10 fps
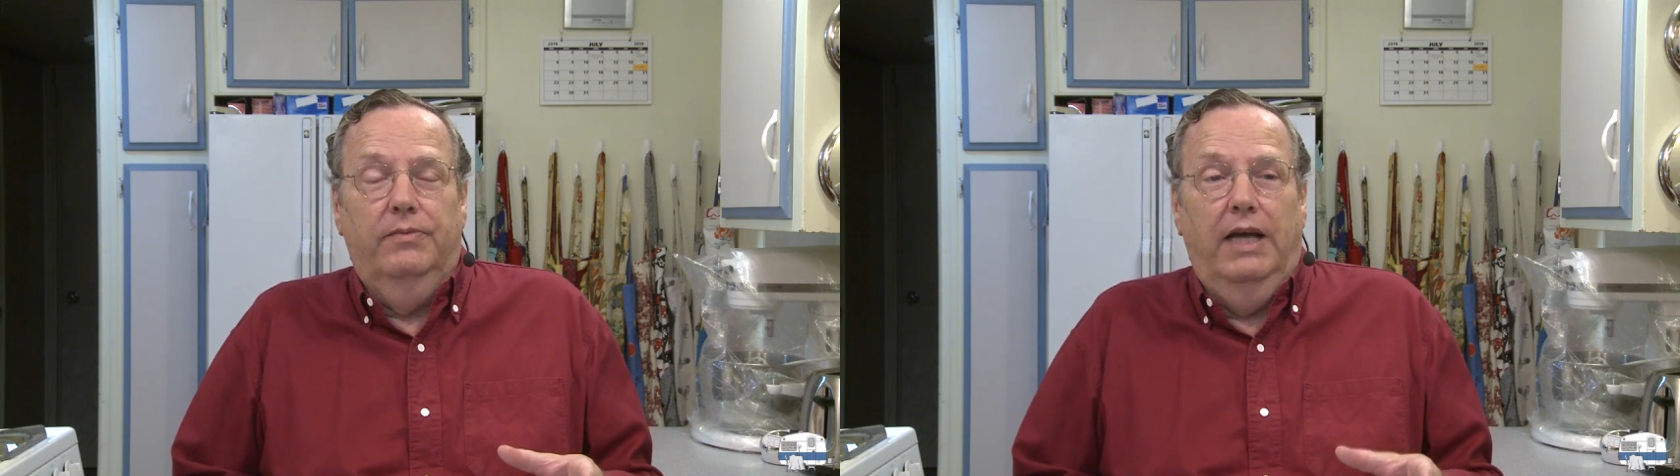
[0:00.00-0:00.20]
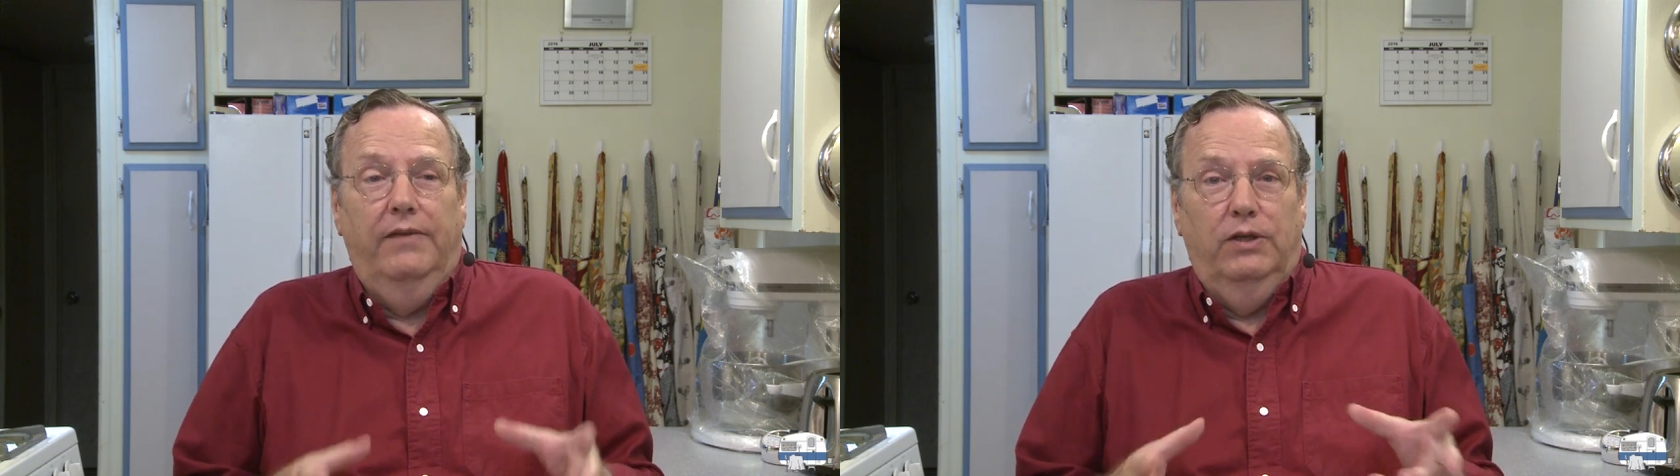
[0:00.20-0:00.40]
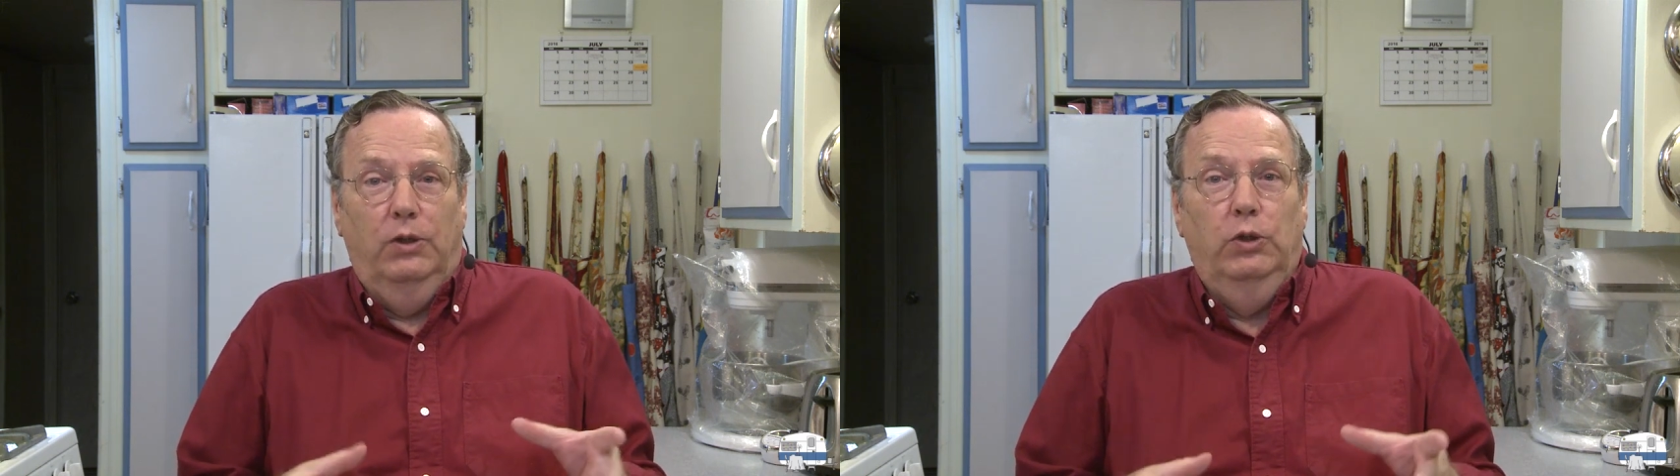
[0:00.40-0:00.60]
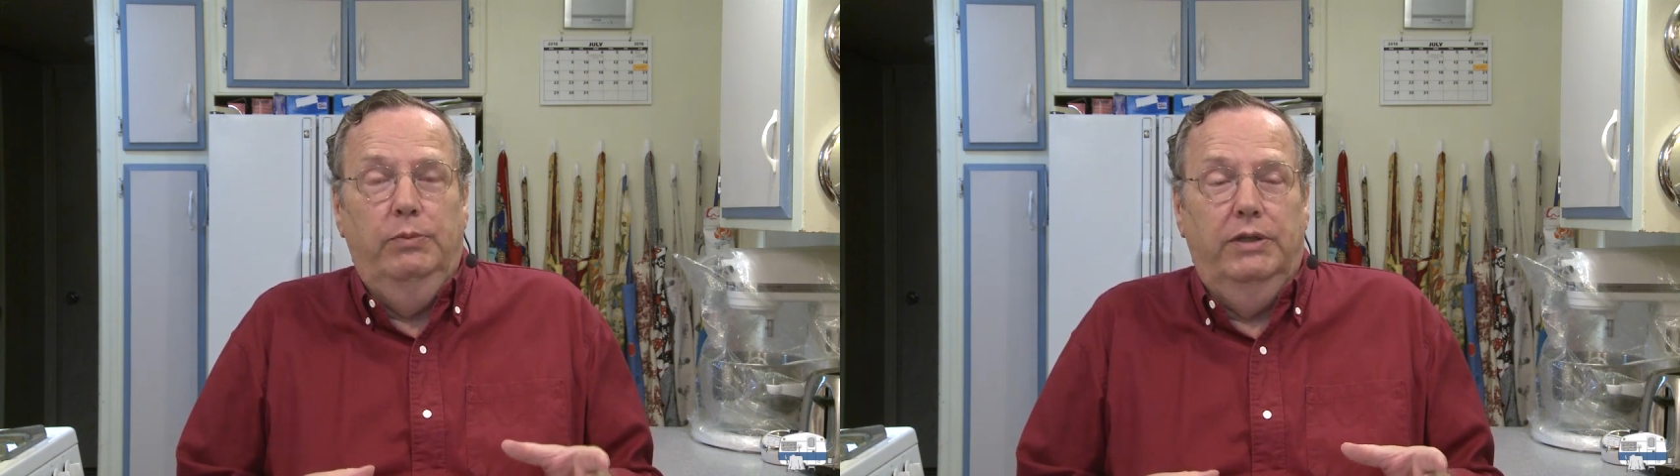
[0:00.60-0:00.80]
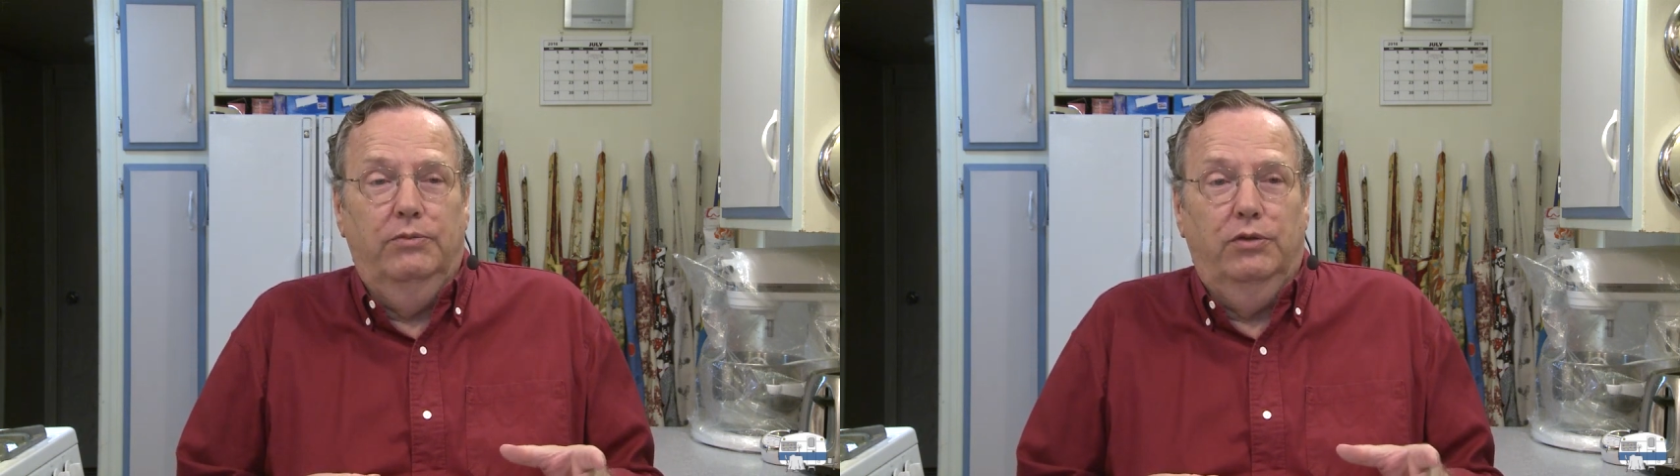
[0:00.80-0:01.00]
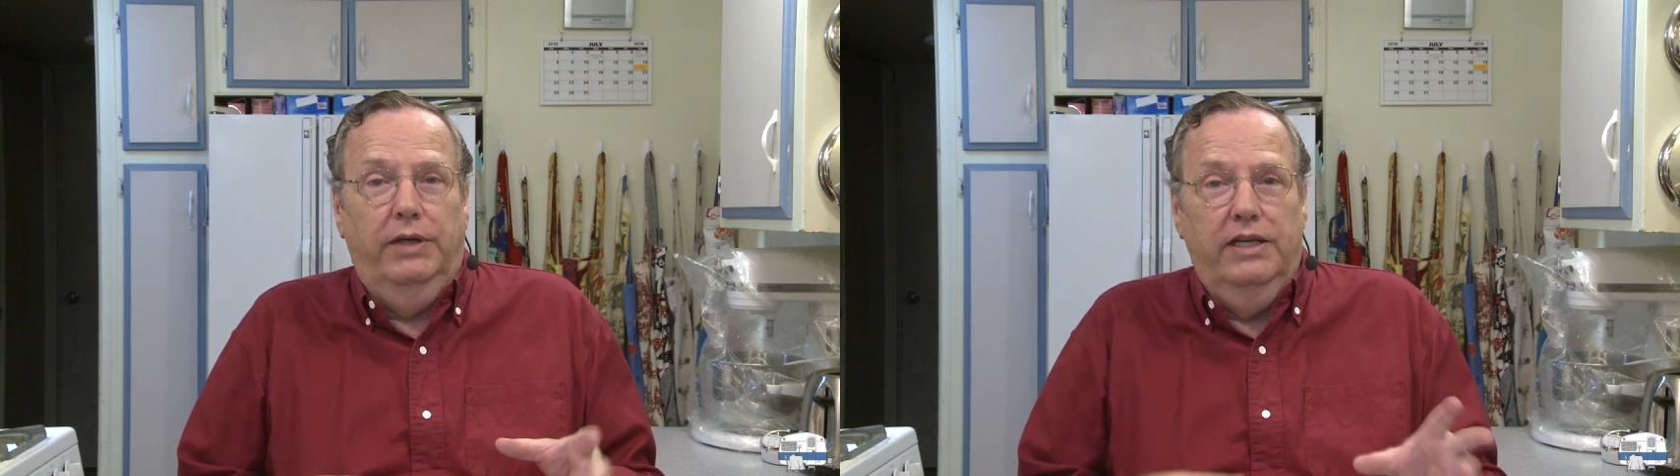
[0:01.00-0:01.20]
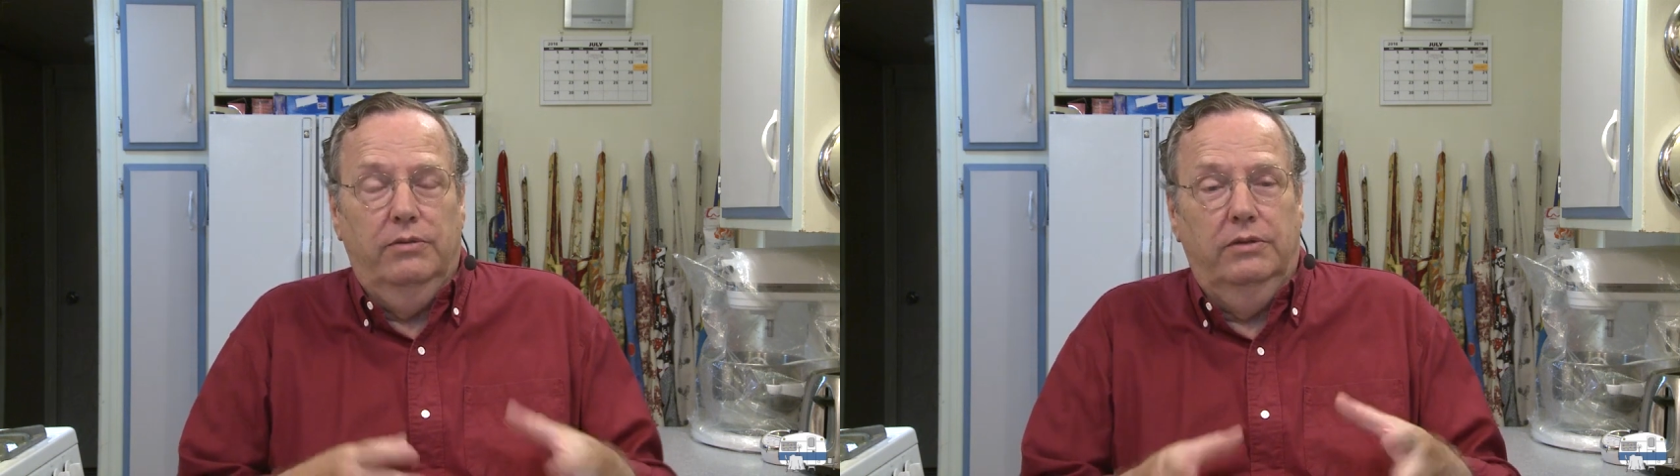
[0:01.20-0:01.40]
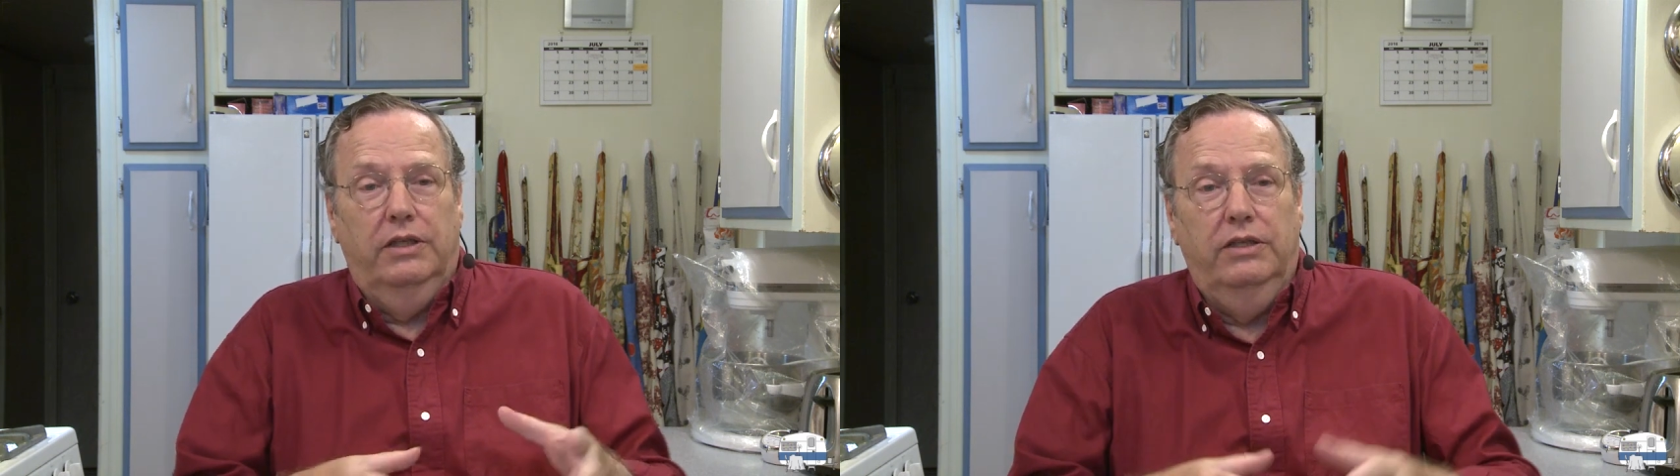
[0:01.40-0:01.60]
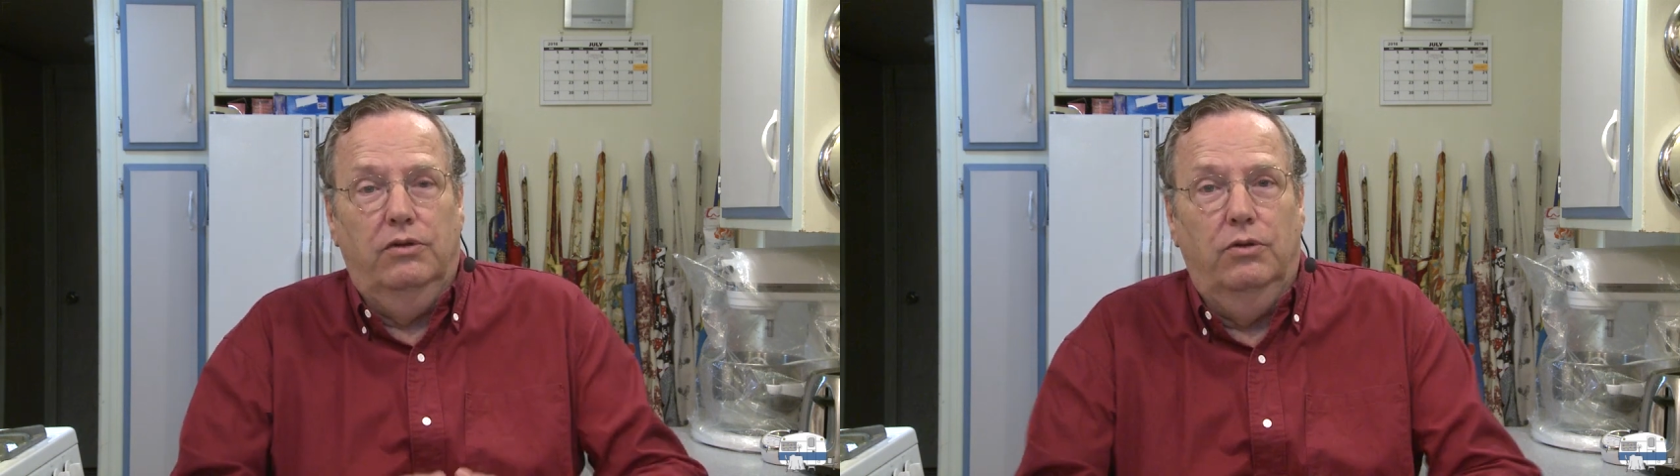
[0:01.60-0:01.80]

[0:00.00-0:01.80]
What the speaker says: I have an aluminum tray so it